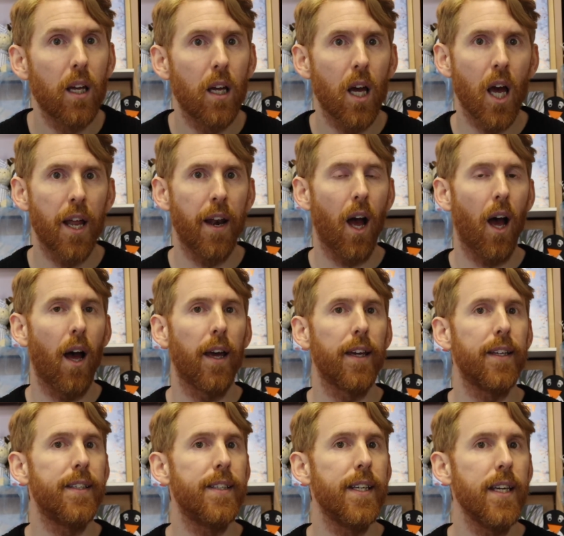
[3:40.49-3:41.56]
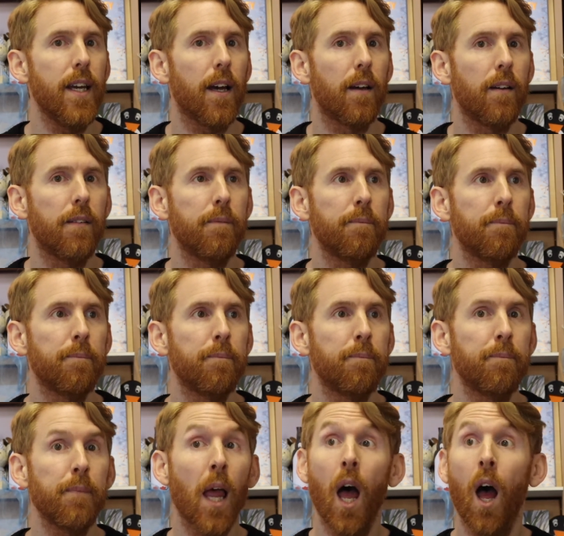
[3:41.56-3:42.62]
an idea.
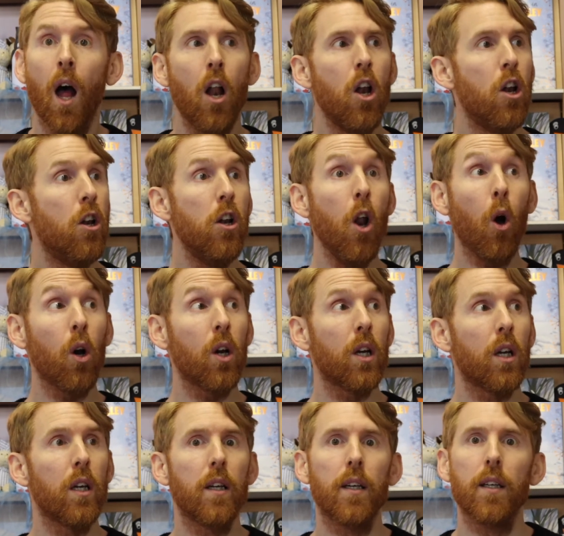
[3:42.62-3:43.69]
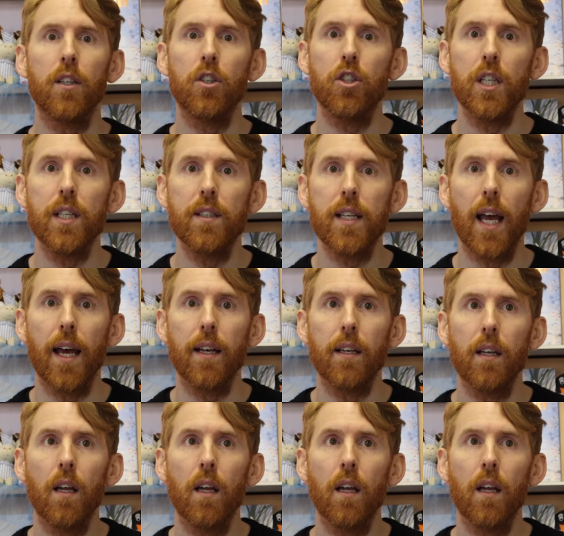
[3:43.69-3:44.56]
"Look," she said,